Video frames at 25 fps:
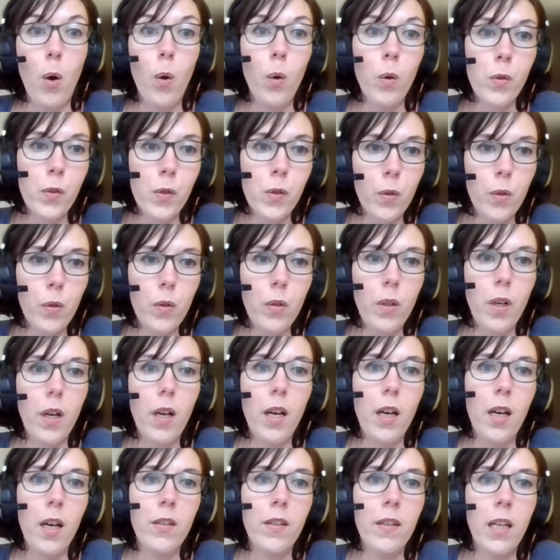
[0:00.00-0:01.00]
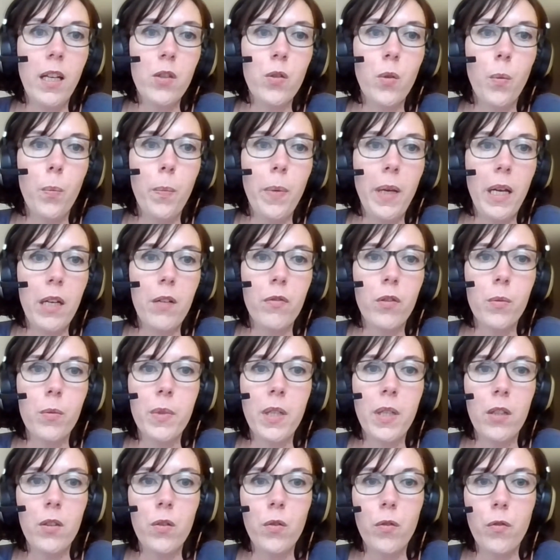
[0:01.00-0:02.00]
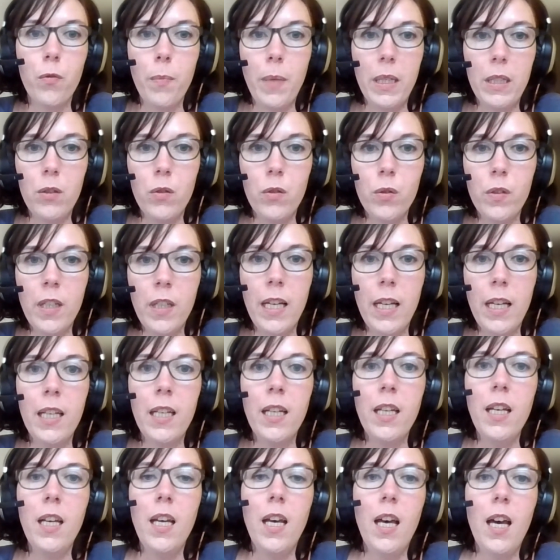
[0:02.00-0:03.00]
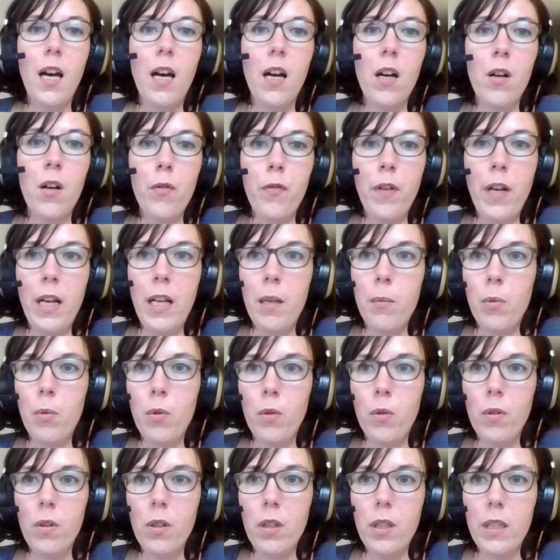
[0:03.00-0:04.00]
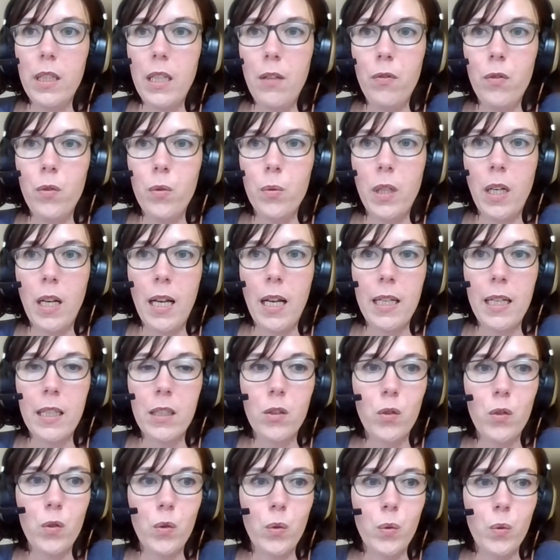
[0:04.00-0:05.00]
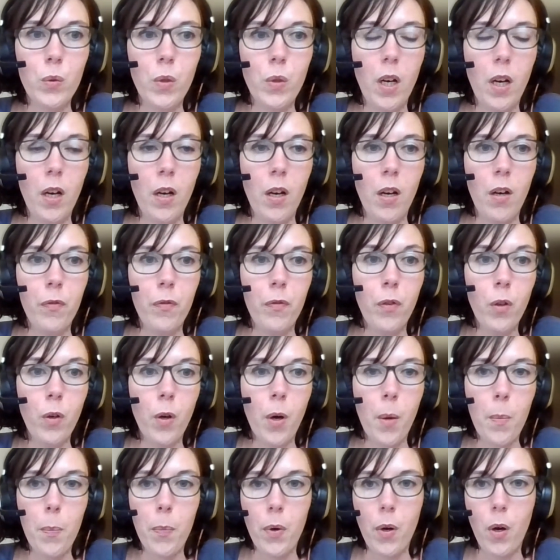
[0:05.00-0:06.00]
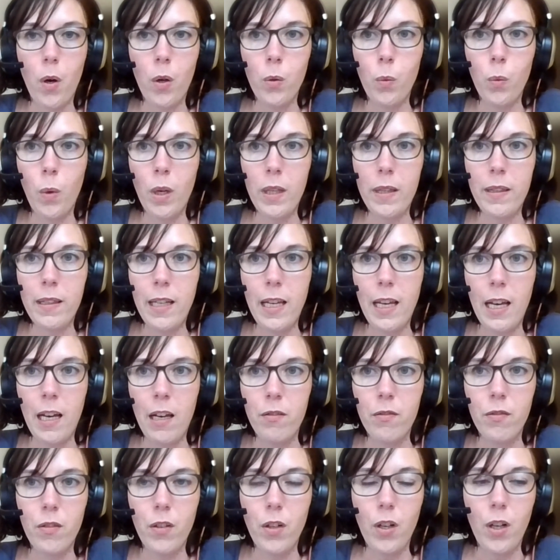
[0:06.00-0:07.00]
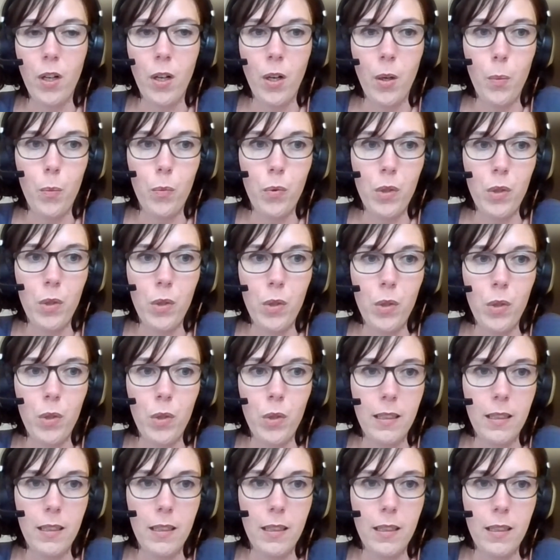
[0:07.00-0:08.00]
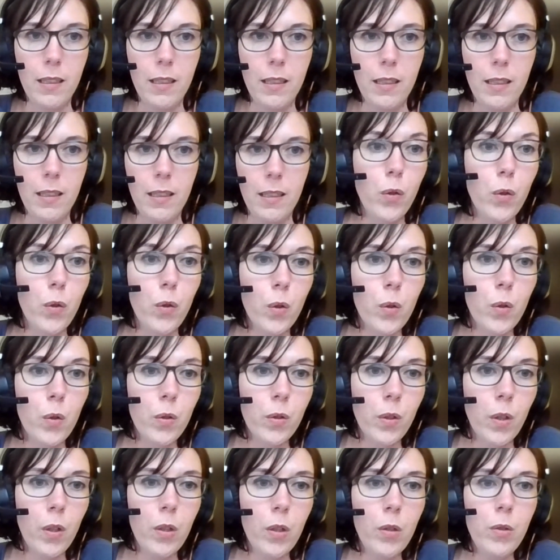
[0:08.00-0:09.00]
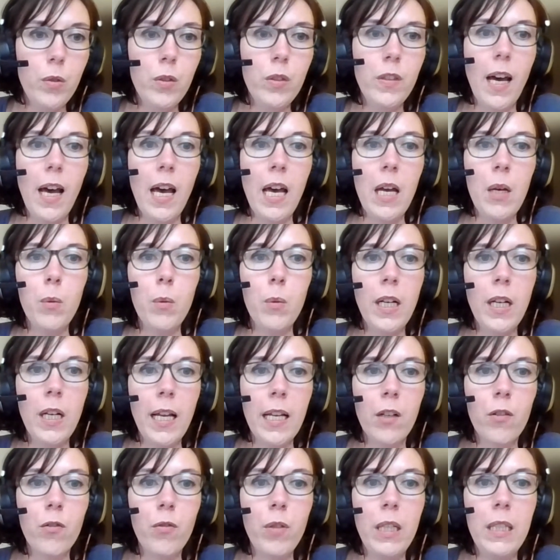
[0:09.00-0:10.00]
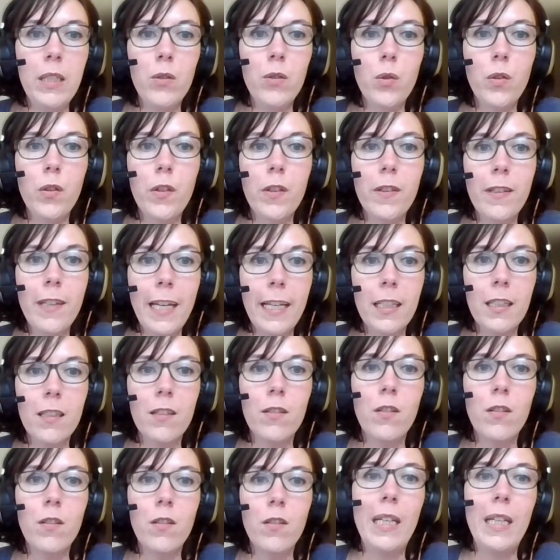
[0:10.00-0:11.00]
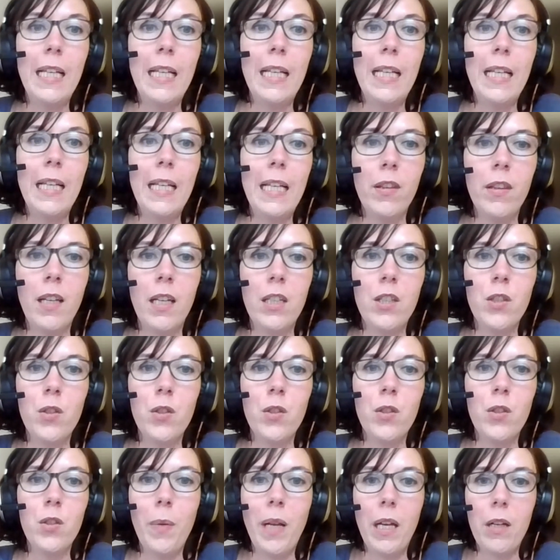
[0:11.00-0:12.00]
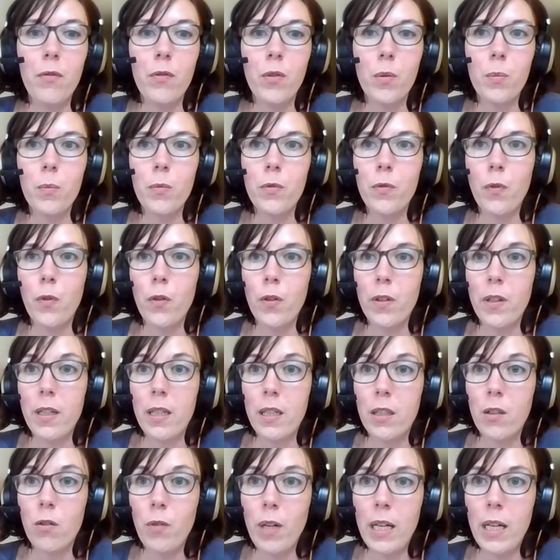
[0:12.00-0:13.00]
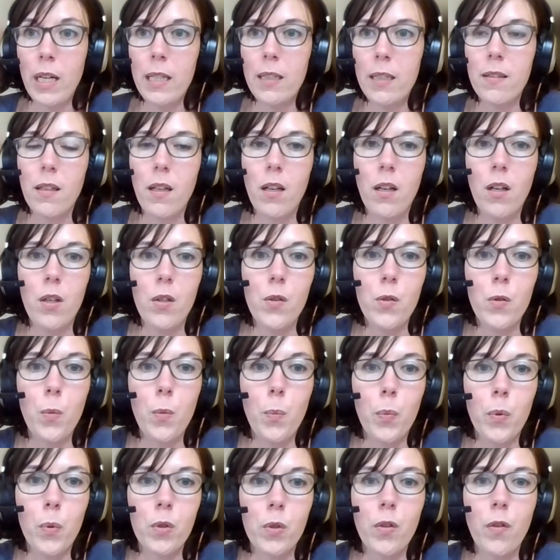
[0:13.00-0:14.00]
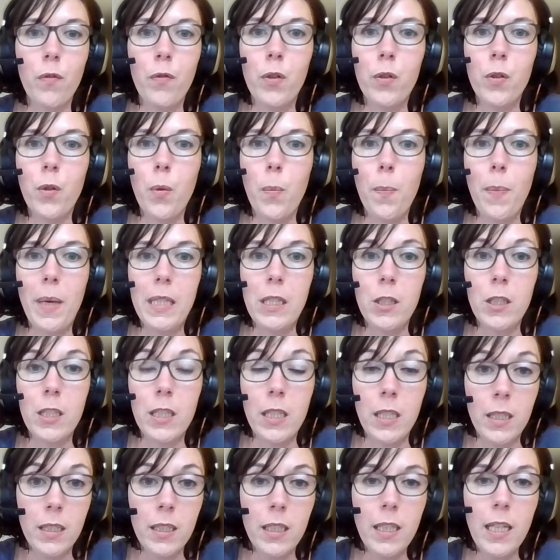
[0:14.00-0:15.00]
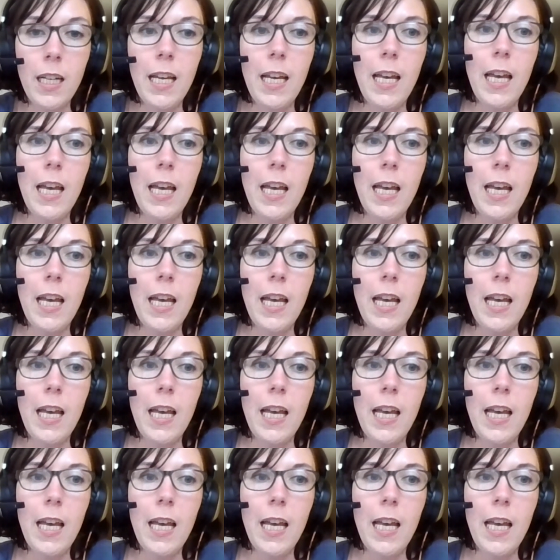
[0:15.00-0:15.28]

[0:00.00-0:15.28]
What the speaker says: Also, the national platforms that you've met today are available if you would like to follow up on what they have presented. So to conclude, I would like really to thank the 11 national platforms for their great support over the past year.